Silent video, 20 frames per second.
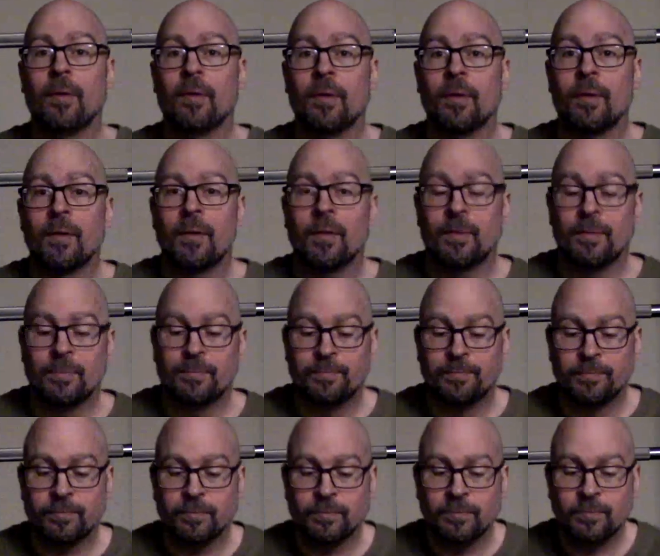
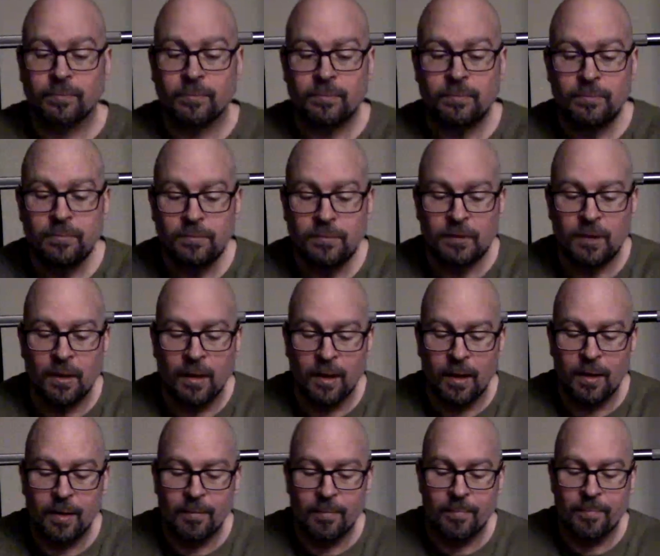
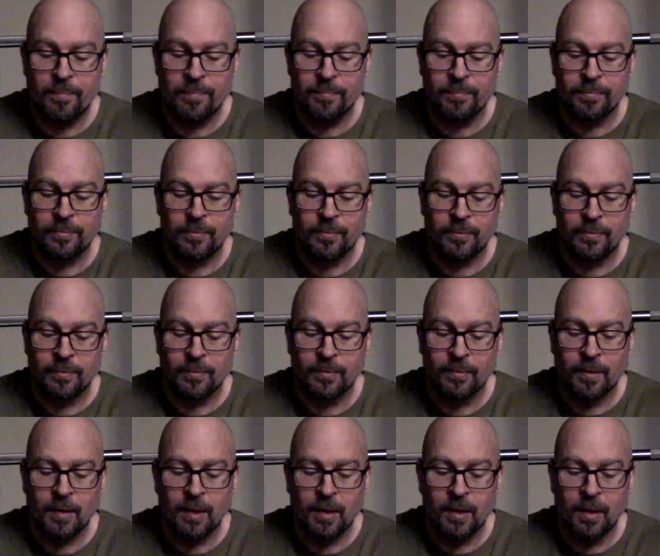
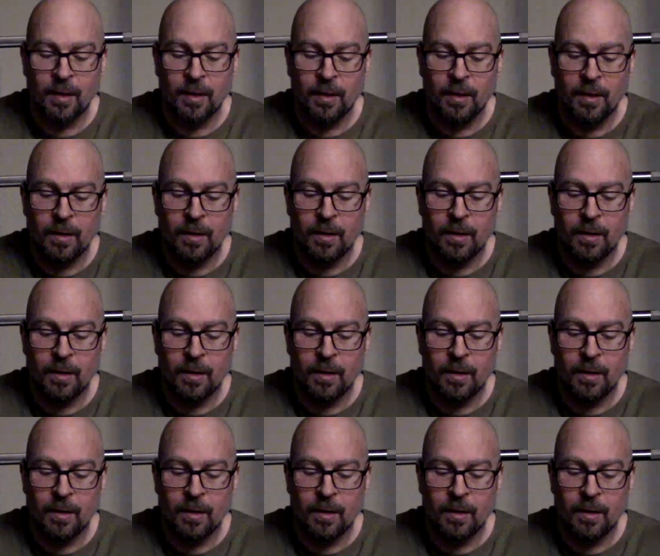Nothing is said.